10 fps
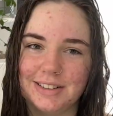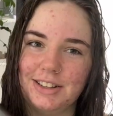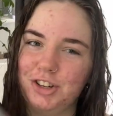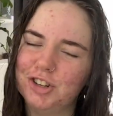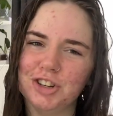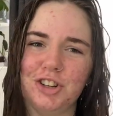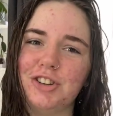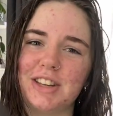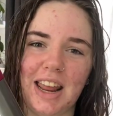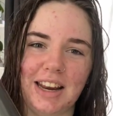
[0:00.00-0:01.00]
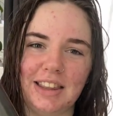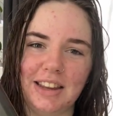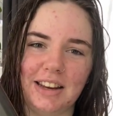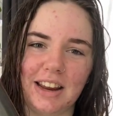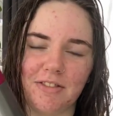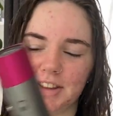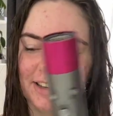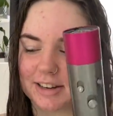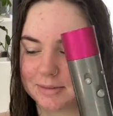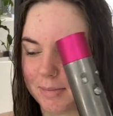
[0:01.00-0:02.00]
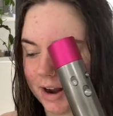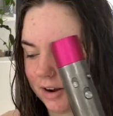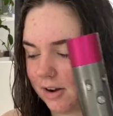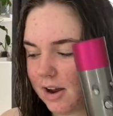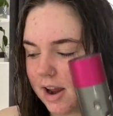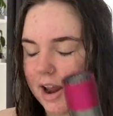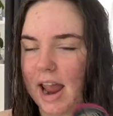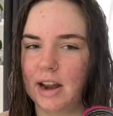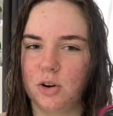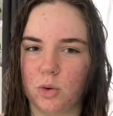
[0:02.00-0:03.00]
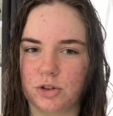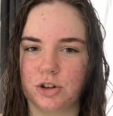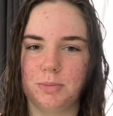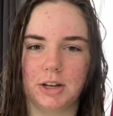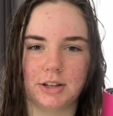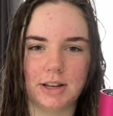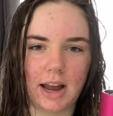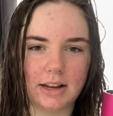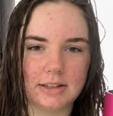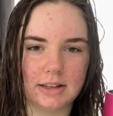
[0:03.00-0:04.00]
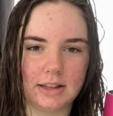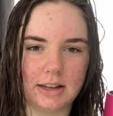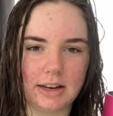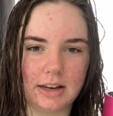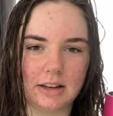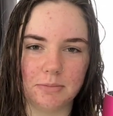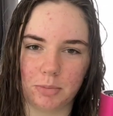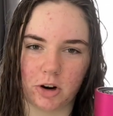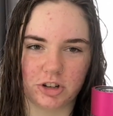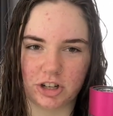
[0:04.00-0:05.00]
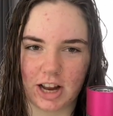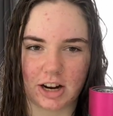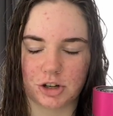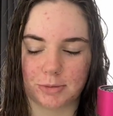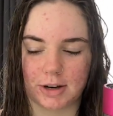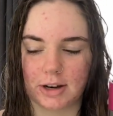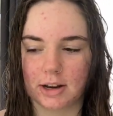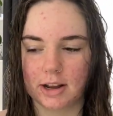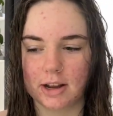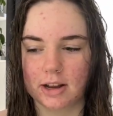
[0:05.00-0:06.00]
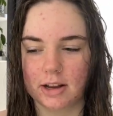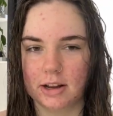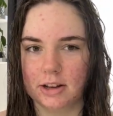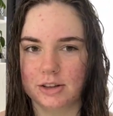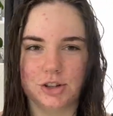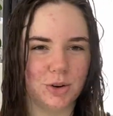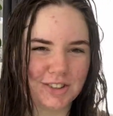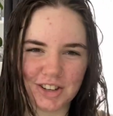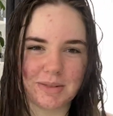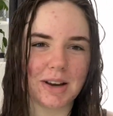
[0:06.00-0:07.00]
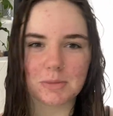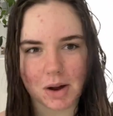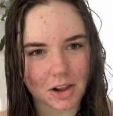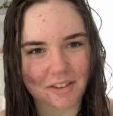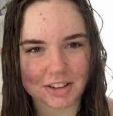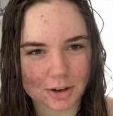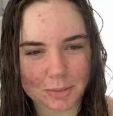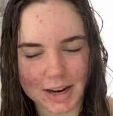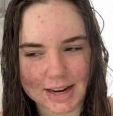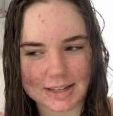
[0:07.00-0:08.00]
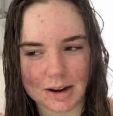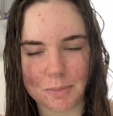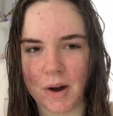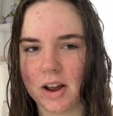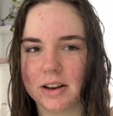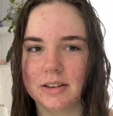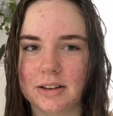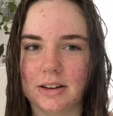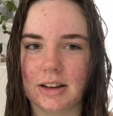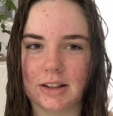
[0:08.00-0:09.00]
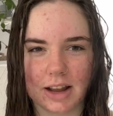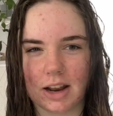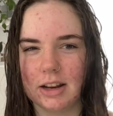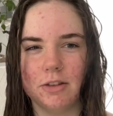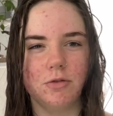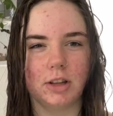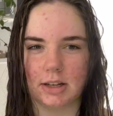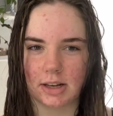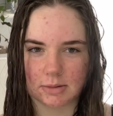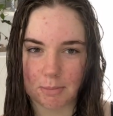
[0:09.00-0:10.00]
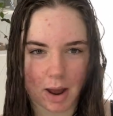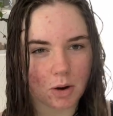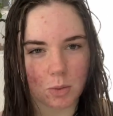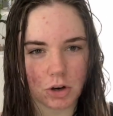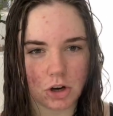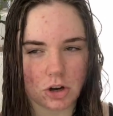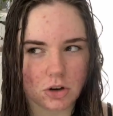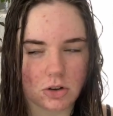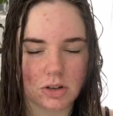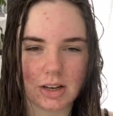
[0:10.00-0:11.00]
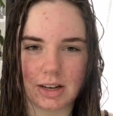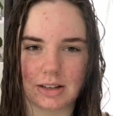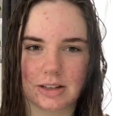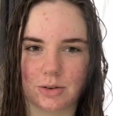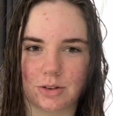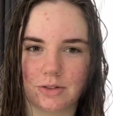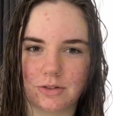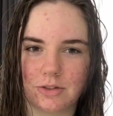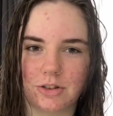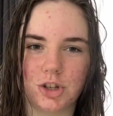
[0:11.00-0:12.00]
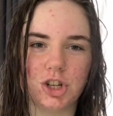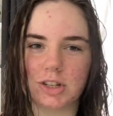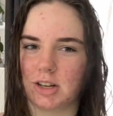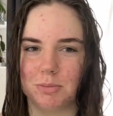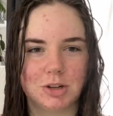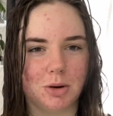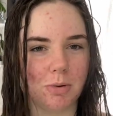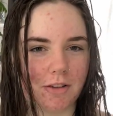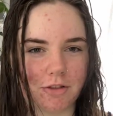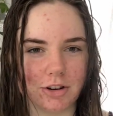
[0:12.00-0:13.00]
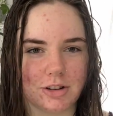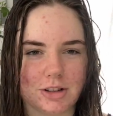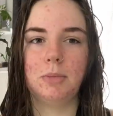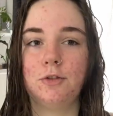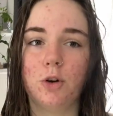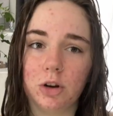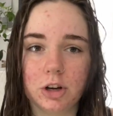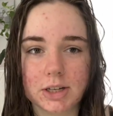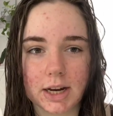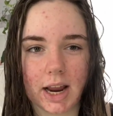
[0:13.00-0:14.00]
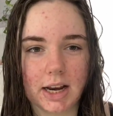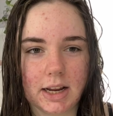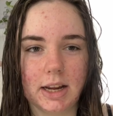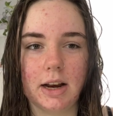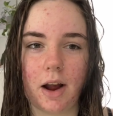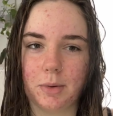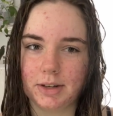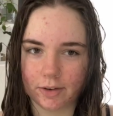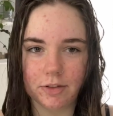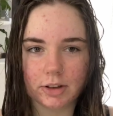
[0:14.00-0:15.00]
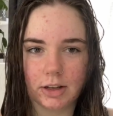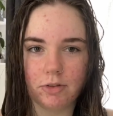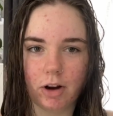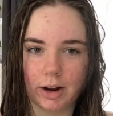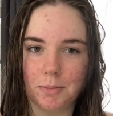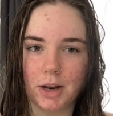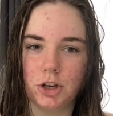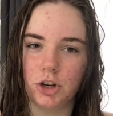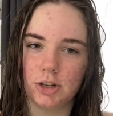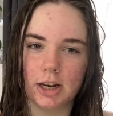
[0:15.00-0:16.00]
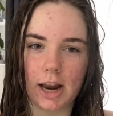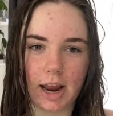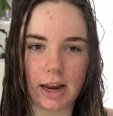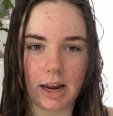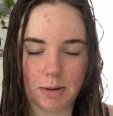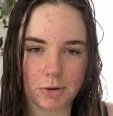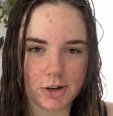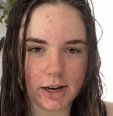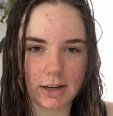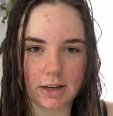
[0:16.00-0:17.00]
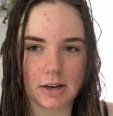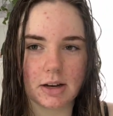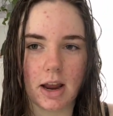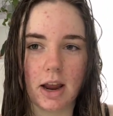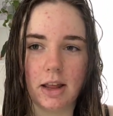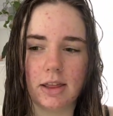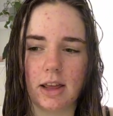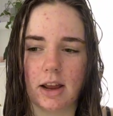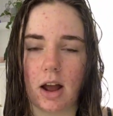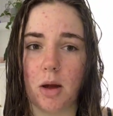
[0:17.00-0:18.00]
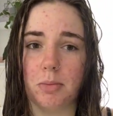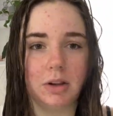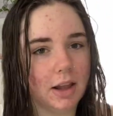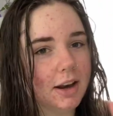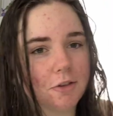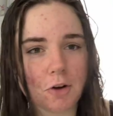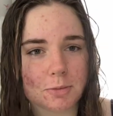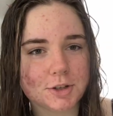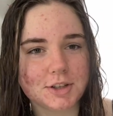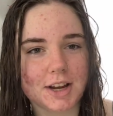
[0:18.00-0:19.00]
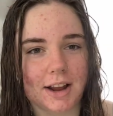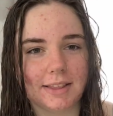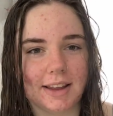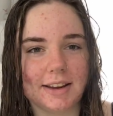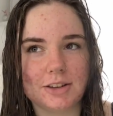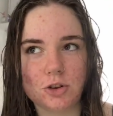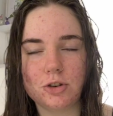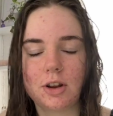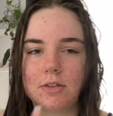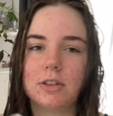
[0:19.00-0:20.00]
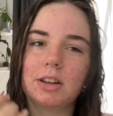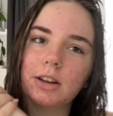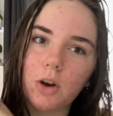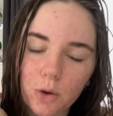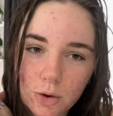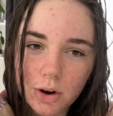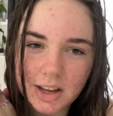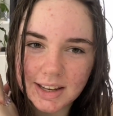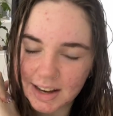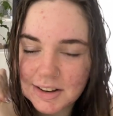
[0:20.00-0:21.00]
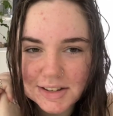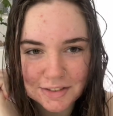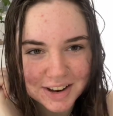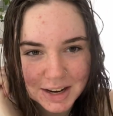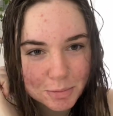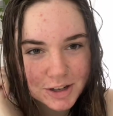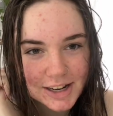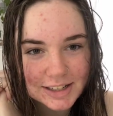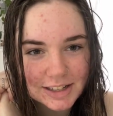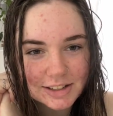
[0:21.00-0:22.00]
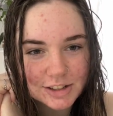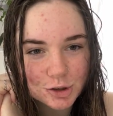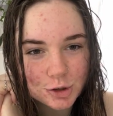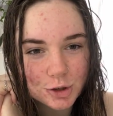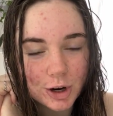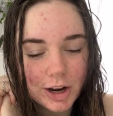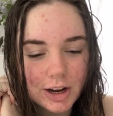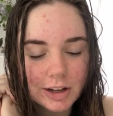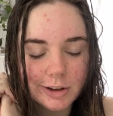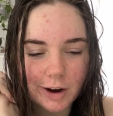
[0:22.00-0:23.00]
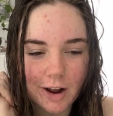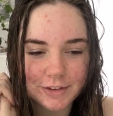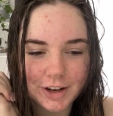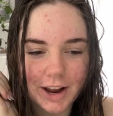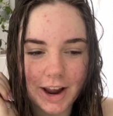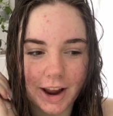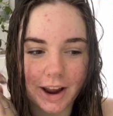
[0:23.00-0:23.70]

You can use anything, it really doesn't matter. And also because it has the brush attachment, so it just makes my life a little bit easier. But in the end, it really doesn't matter what you use. It's sort of just up to your preference. Before using any heat, I would definitely recommend using a heat protectant. There are plenty of options out there, so definitely go get yourself a heat protectant to look after your hair.